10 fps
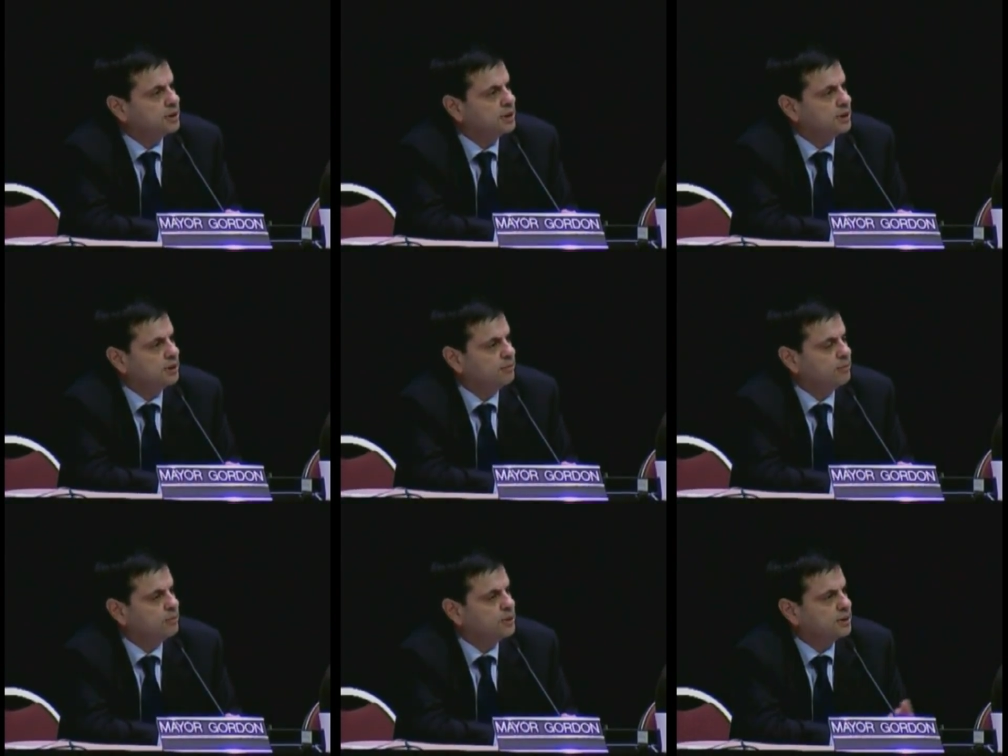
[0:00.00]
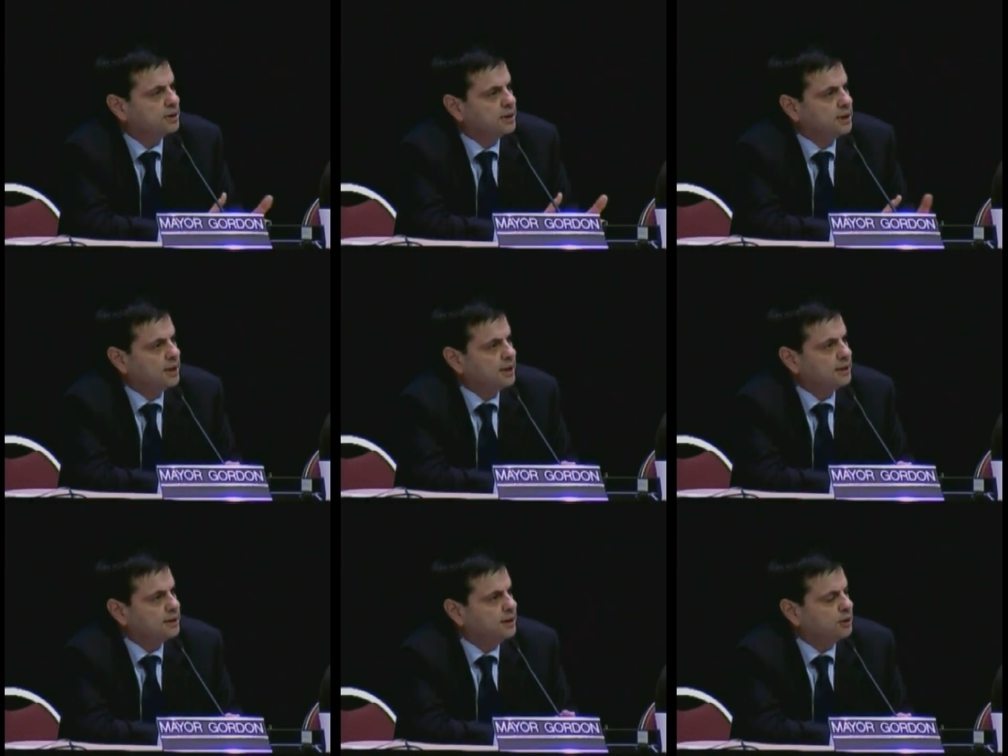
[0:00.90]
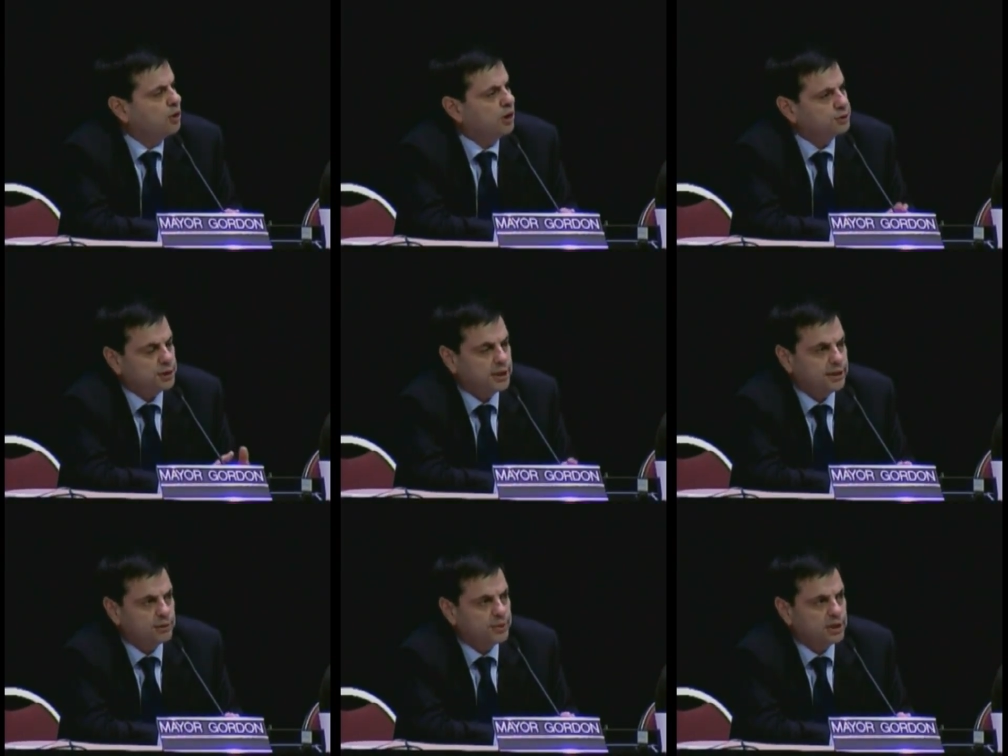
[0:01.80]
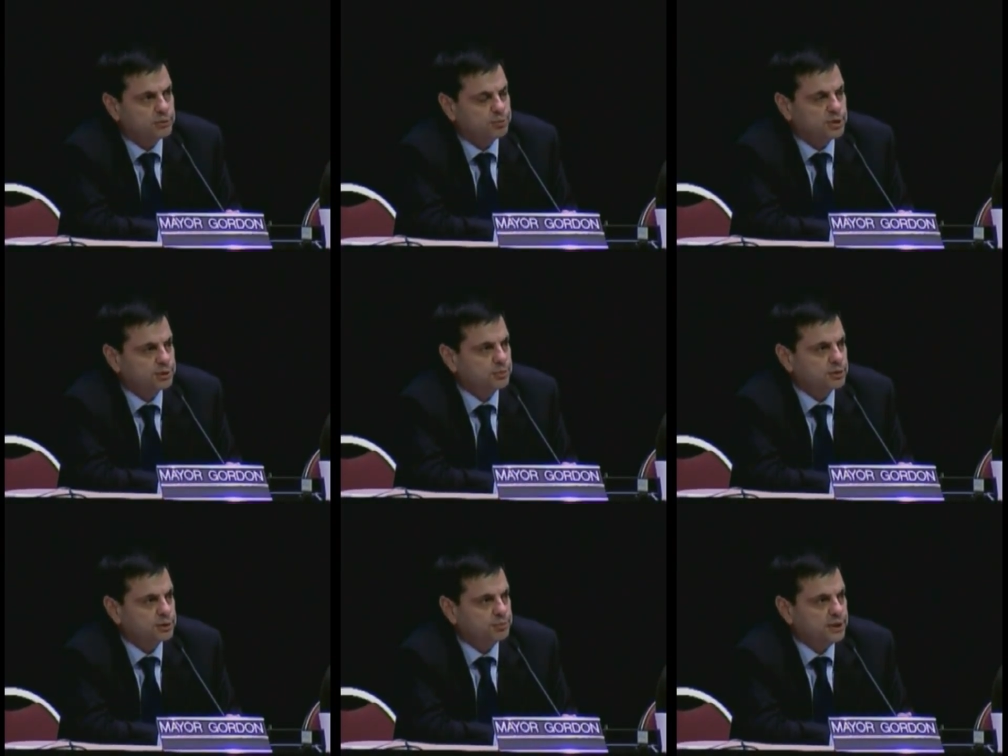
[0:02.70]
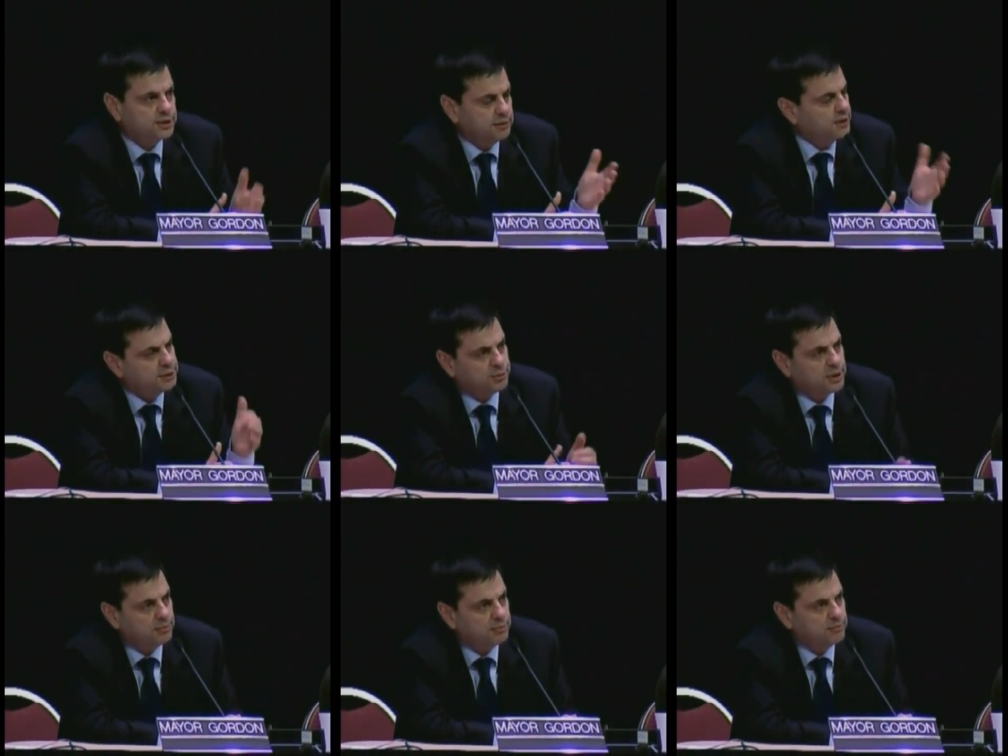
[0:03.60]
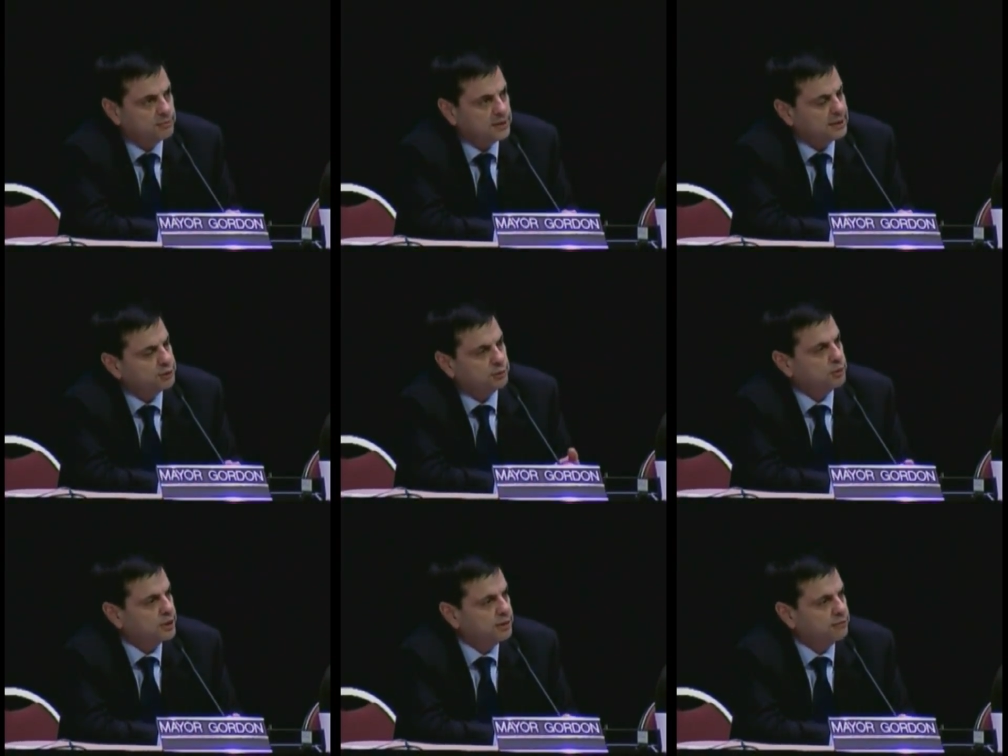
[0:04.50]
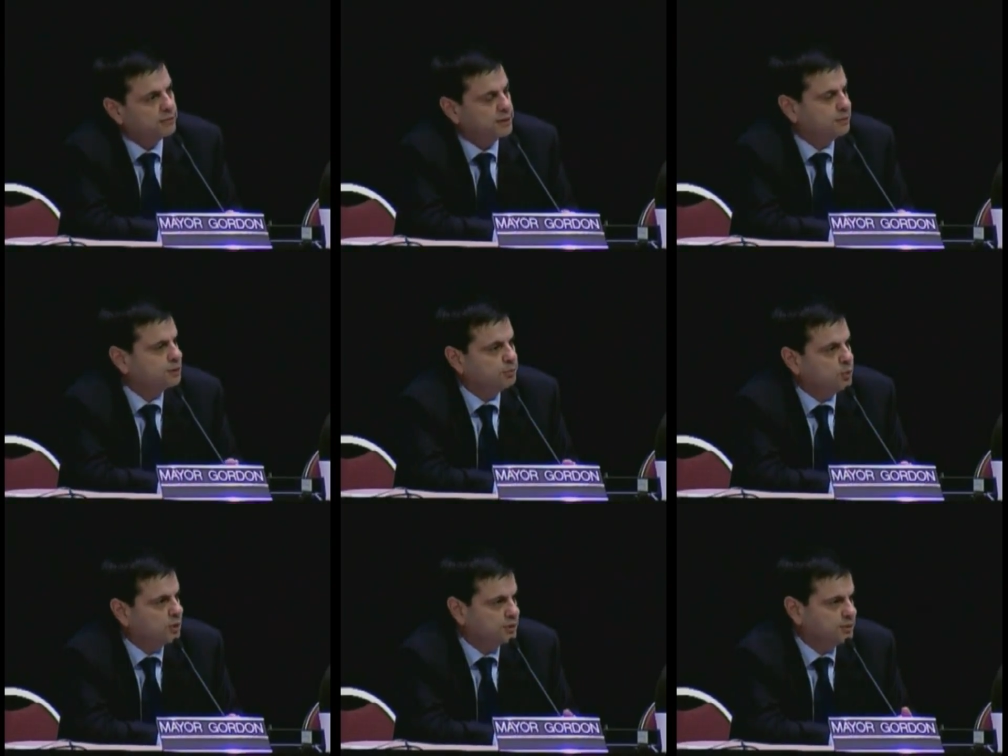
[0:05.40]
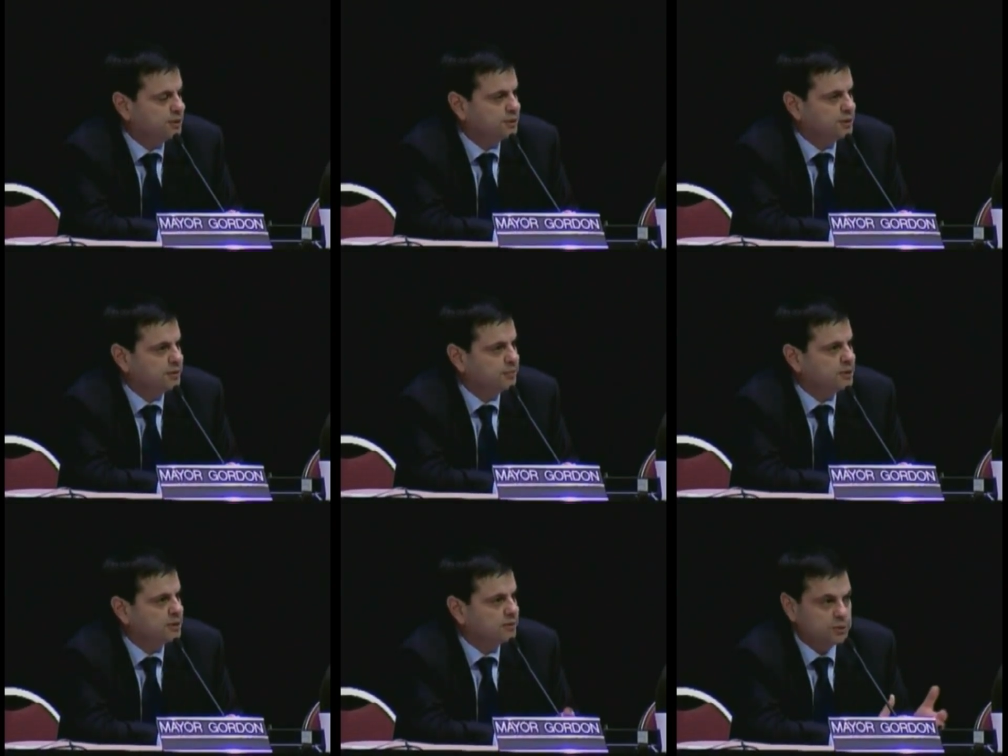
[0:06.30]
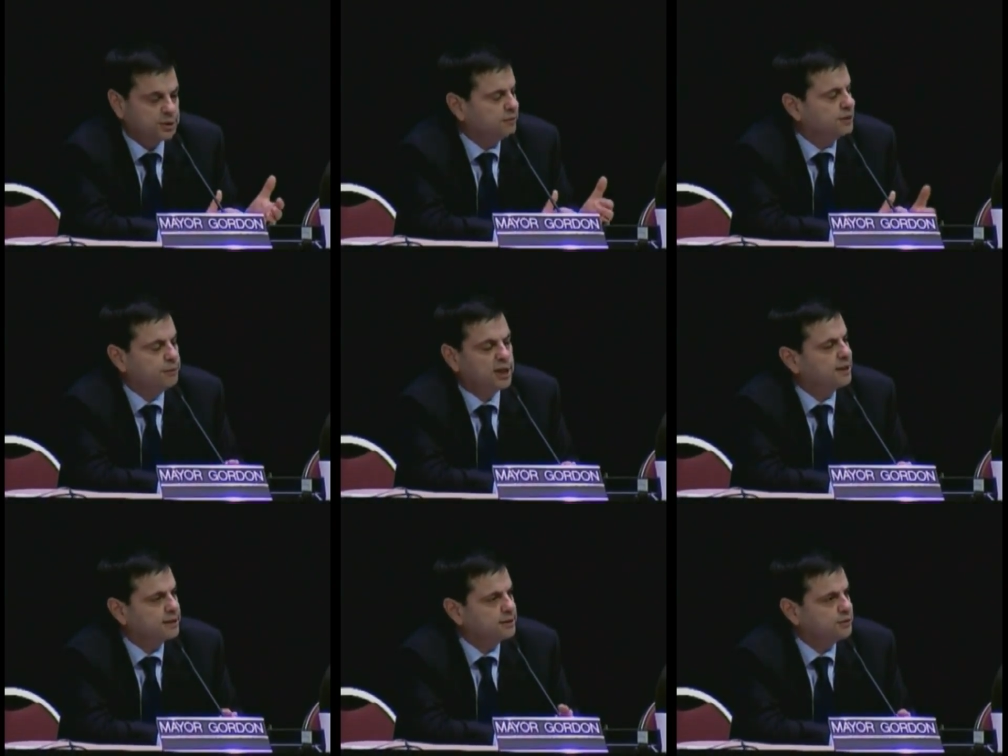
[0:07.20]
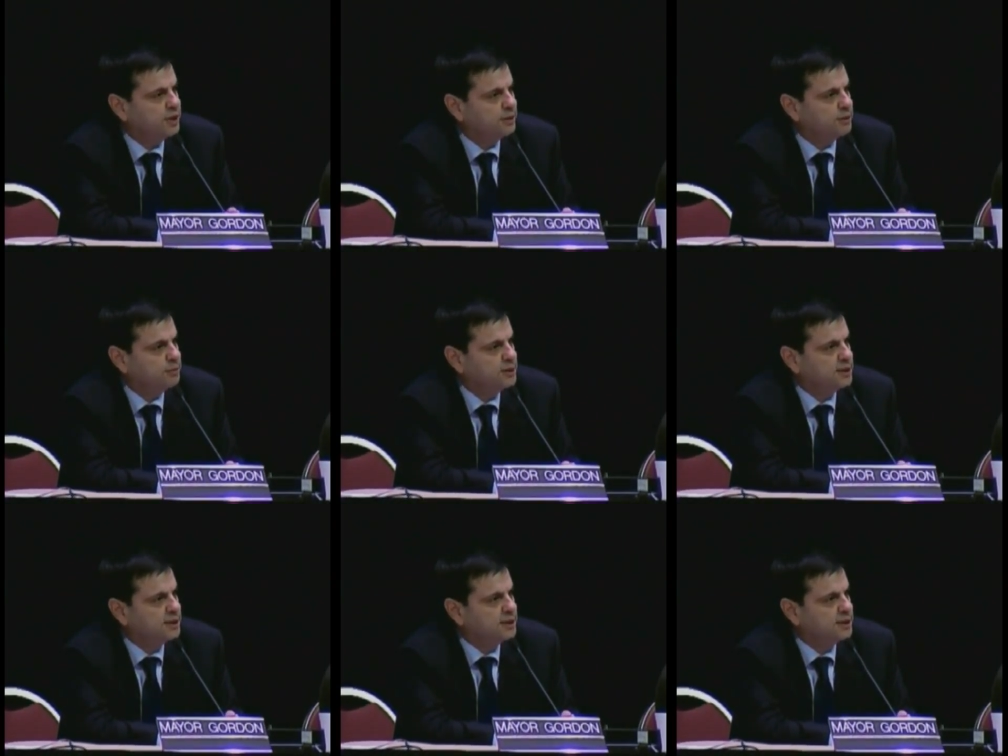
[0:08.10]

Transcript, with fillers: Uh, but the cost later becomes much more expensive. That's what I'm, I guess, looking for either support or disagreement, whichever you want, and it's fine with me,